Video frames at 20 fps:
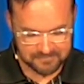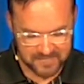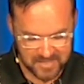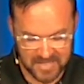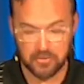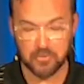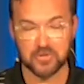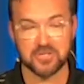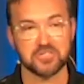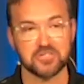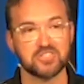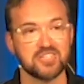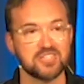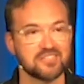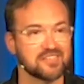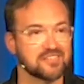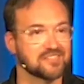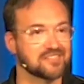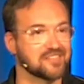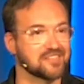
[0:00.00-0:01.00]
And what does
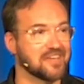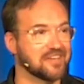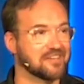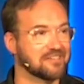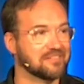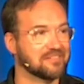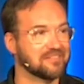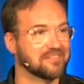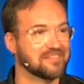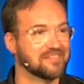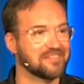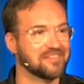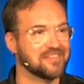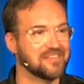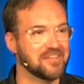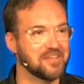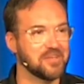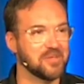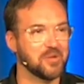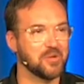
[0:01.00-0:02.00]
Jesus say?
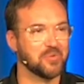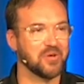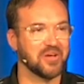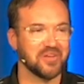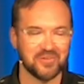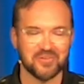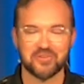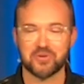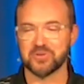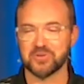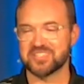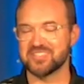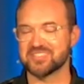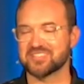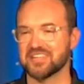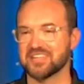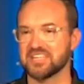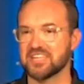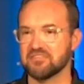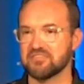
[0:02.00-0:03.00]
Well, of course, he's
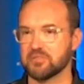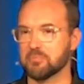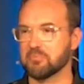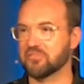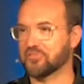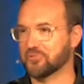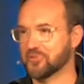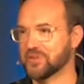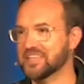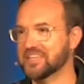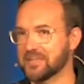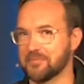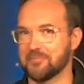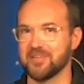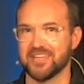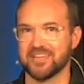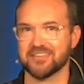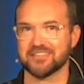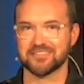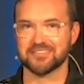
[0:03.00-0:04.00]
going to give them three
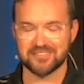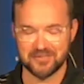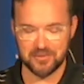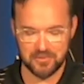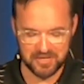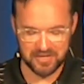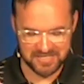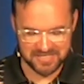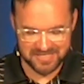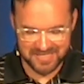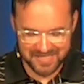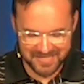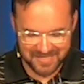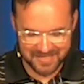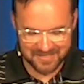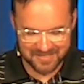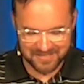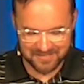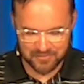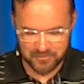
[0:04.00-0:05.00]
commands. So I want to dig
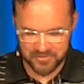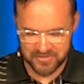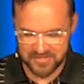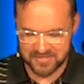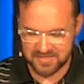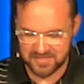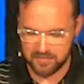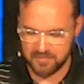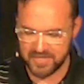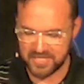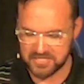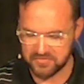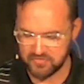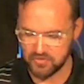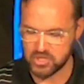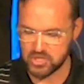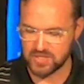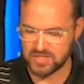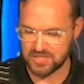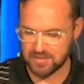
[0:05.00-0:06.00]
in with these commands
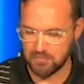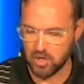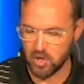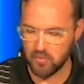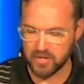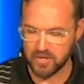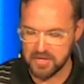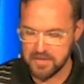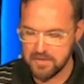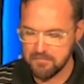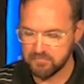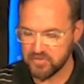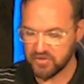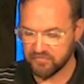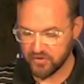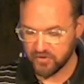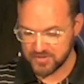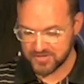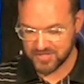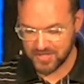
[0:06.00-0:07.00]
for just a moment. The
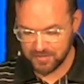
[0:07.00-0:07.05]
first